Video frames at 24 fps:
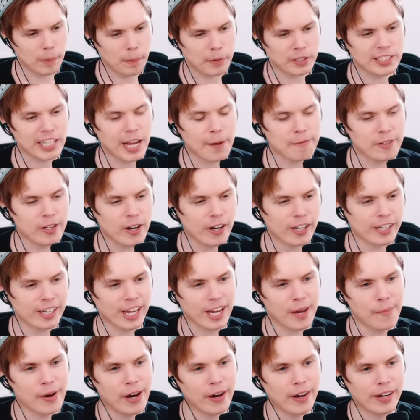People stopped
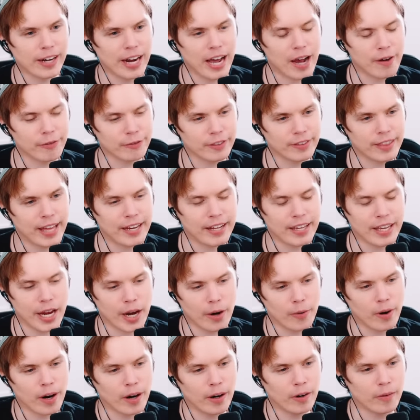talking about it after that
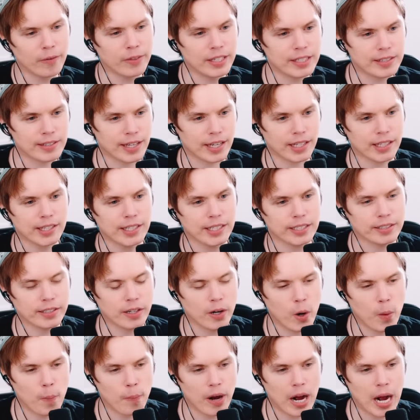era of these like
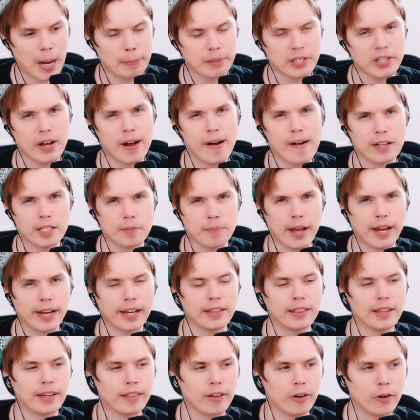disco pop songs back
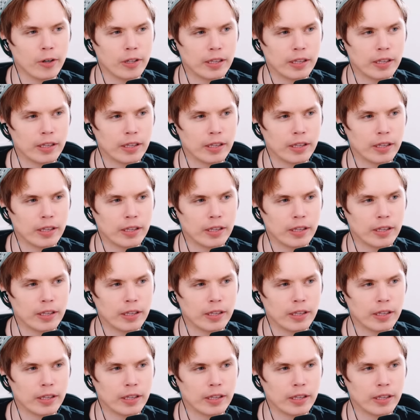in like the